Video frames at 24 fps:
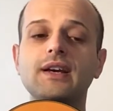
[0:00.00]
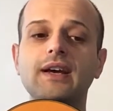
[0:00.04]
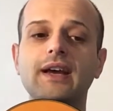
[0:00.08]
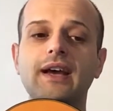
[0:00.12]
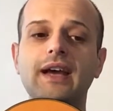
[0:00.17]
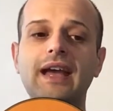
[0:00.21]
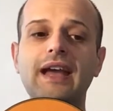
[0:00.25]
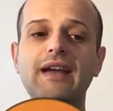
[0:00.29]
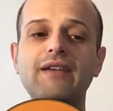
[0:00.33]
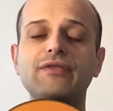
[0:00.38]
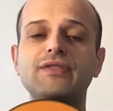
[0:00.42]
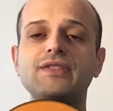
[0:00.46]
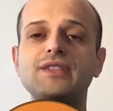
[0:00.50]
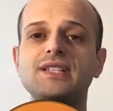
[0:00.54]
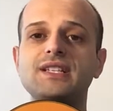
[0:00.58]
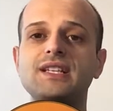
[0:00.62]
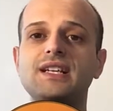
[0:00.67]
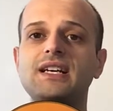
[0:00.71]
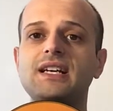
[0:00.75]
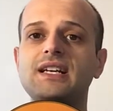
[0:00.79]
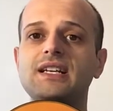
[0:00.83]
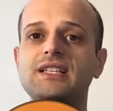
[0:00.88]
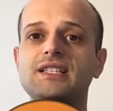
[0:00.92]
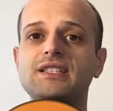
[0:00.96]

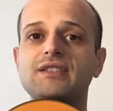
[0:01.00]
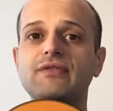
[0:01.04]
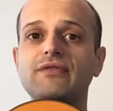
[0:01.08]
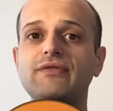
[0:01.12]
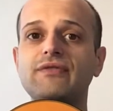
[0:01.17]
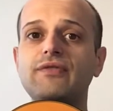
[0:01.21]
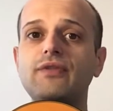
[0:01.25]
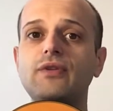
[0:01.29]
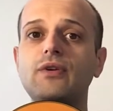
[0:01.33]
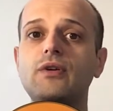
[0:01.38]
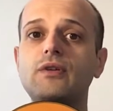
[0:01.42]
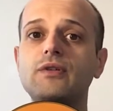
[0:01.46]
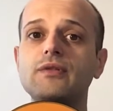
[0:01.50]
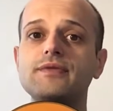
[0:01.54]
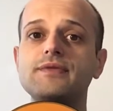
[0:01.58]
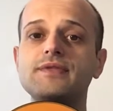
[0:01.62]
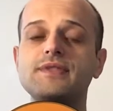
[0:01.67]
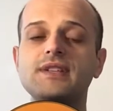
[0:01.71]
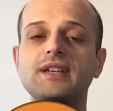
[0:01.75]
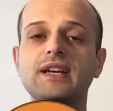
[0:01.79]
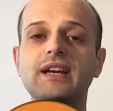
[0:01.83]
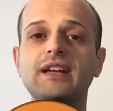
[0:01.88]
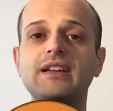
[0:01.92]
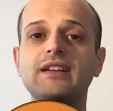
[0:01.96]
emphasize the
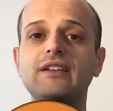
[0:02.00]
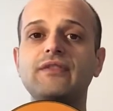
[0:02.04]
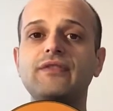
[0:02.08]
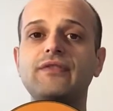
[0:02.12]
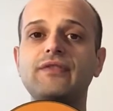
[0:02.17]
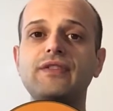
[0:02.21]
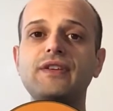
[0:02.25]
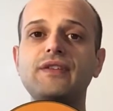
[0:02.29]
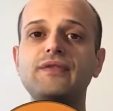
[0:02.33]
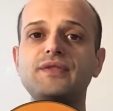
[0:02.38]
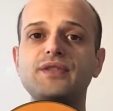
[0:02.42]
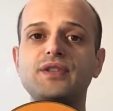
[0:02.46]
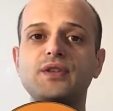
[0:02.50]
fourths and the fifths,